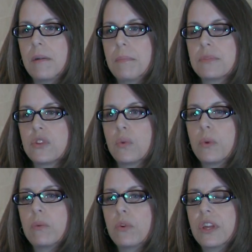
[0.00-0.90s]
so that
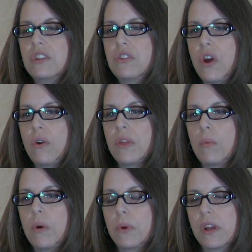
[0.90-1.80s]
we really know that
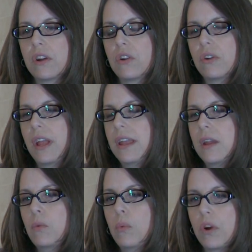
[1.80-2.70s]
what we are creating
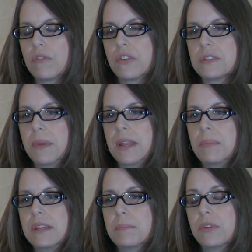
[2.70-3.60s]
will work for as many
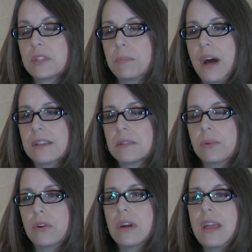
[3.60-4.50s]
people as
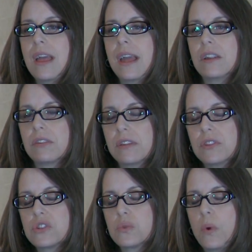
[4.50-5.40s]
possible. And I'll give you
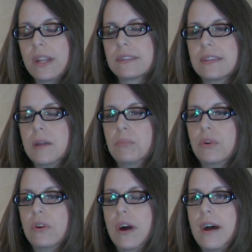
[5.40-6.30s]
just one
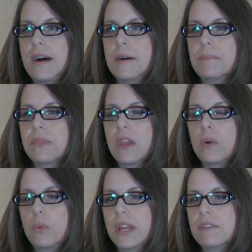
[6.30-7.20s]
example.
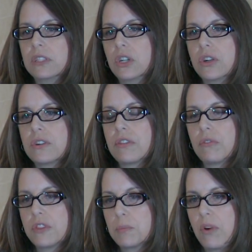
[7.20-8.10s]
We have learned through
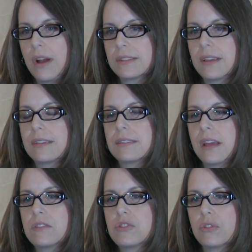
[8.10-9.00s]
this process
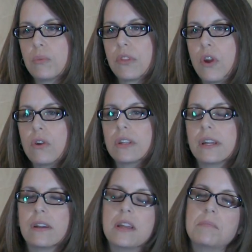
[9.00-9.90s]
that children with
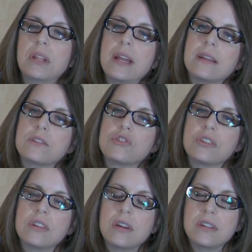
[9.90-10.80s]
cochlear implants
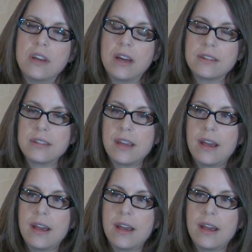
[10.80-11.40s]
should not